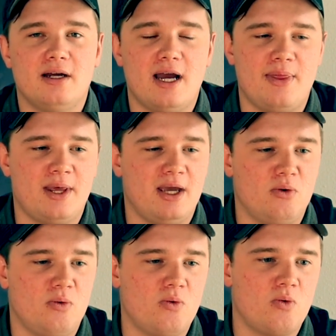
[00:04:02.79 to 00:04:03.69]
And
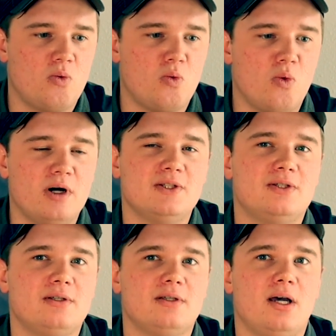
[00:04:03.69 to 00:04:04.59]
then
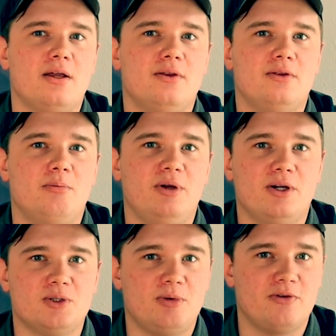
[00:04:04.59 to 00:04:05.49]
once the
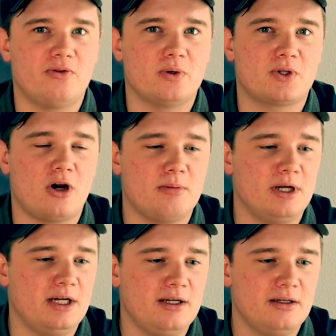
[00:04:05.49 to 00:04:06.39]
beer's been force
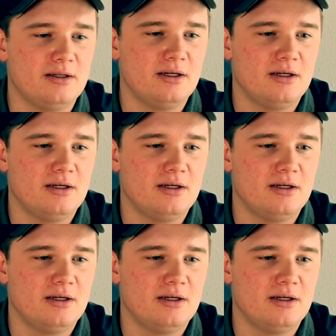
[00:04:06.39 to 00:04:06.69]
carbonated,